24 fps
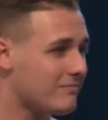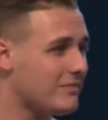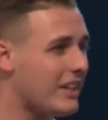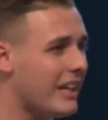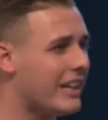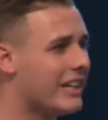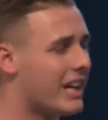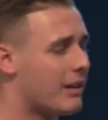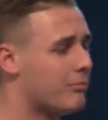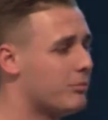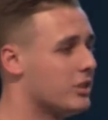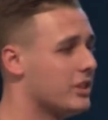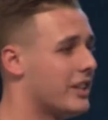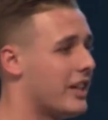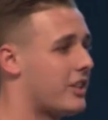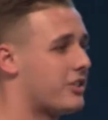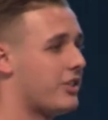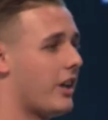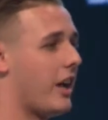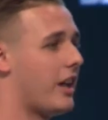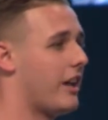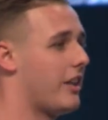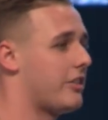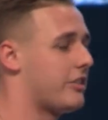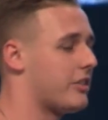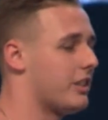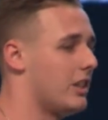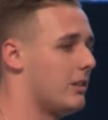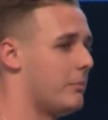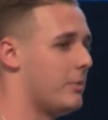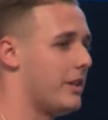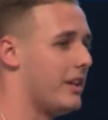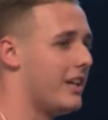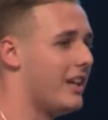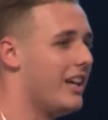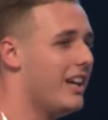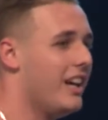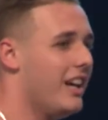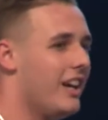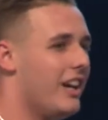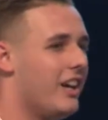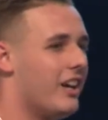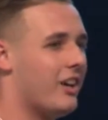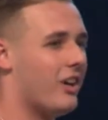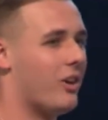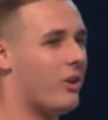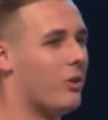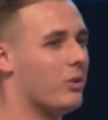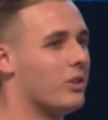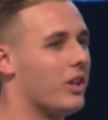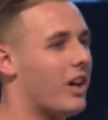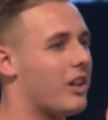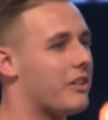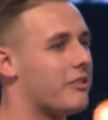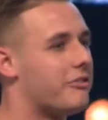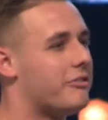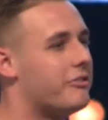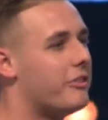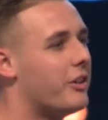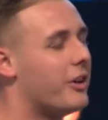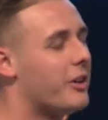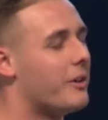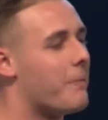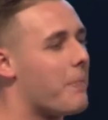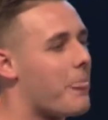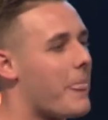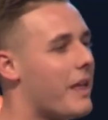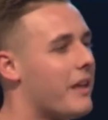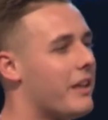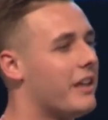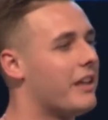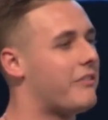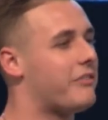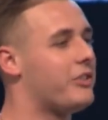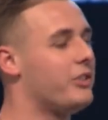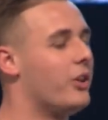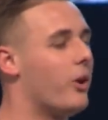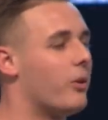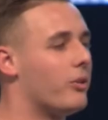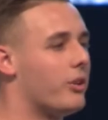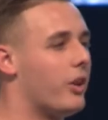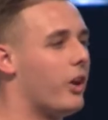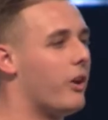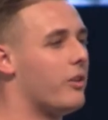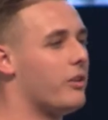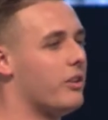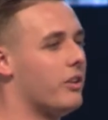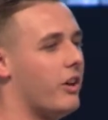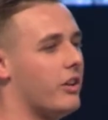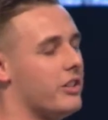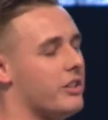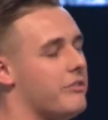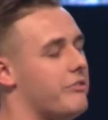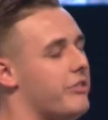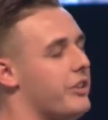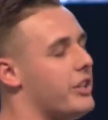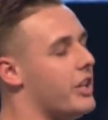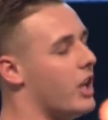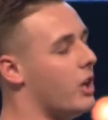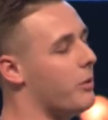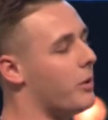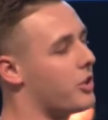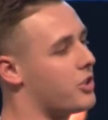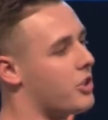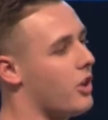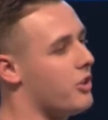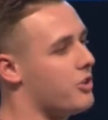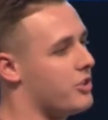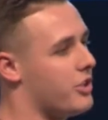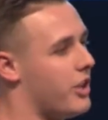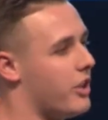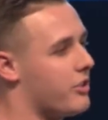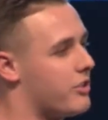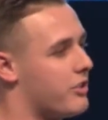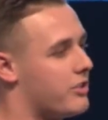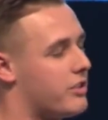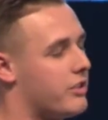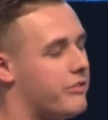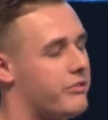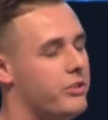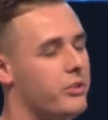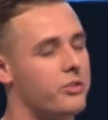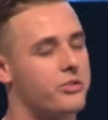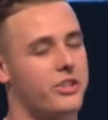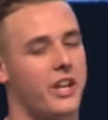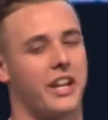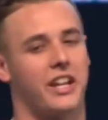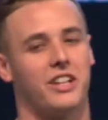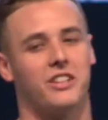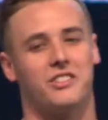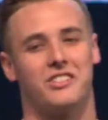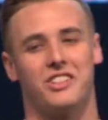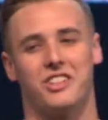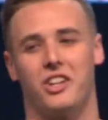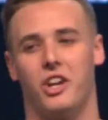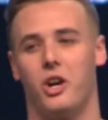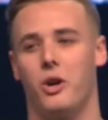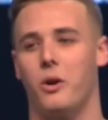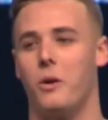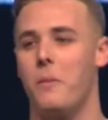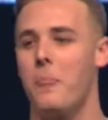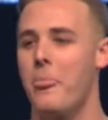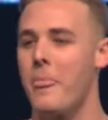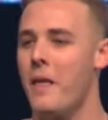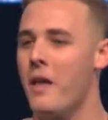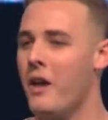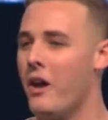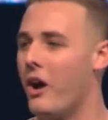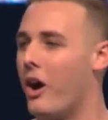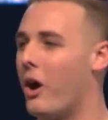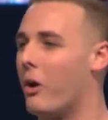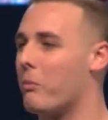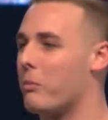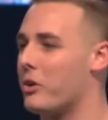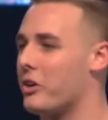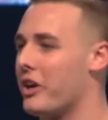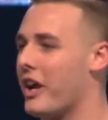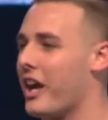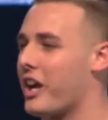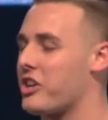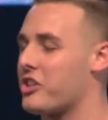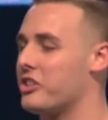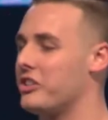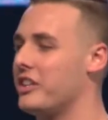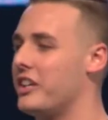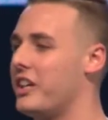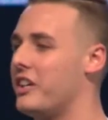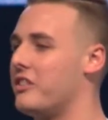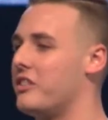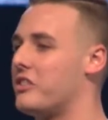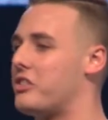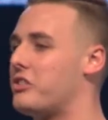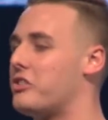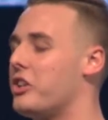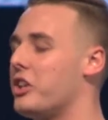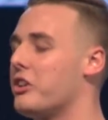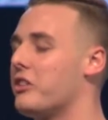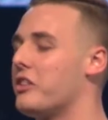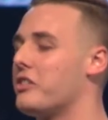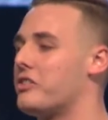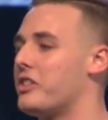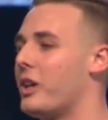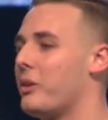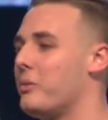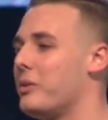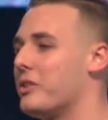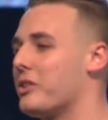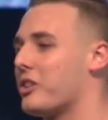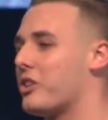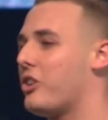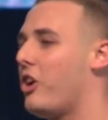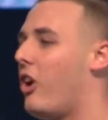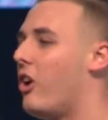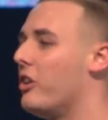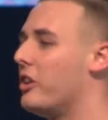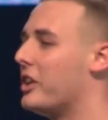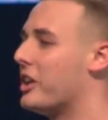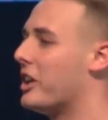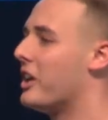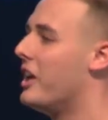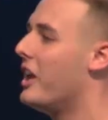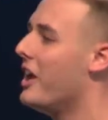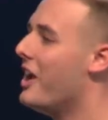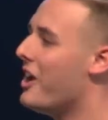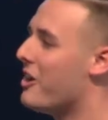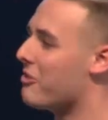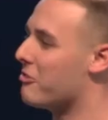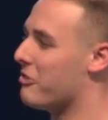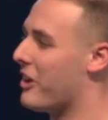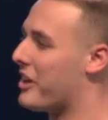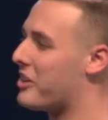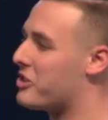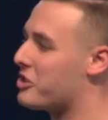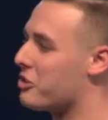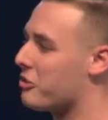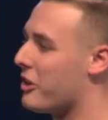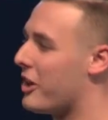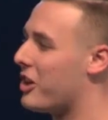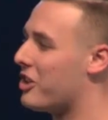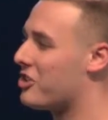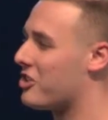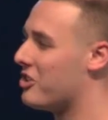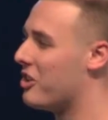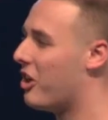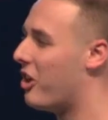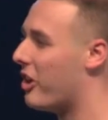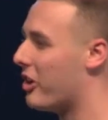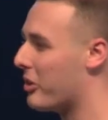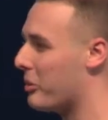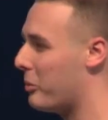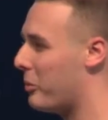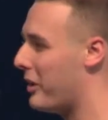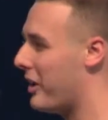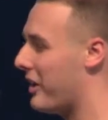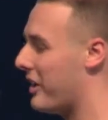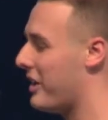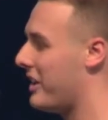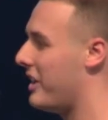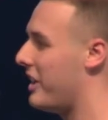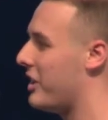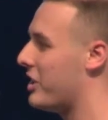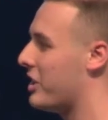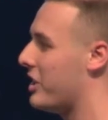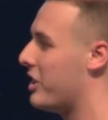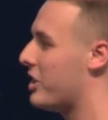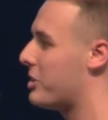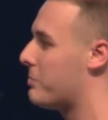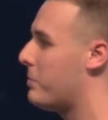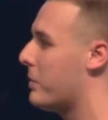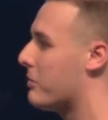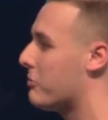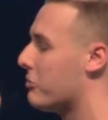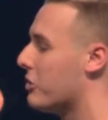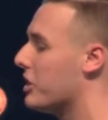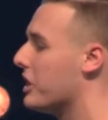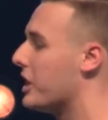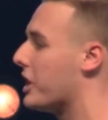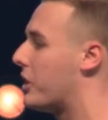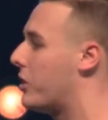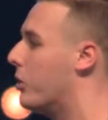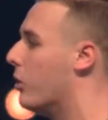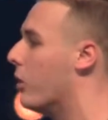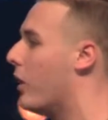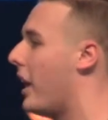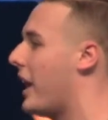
And I'm really excited. It's going to be a whole lot of fun. If you don't know, on the video we showed you here just a few seconds ago, we were actually in the series that we are calling Restoration Hardware. And it's been really cool.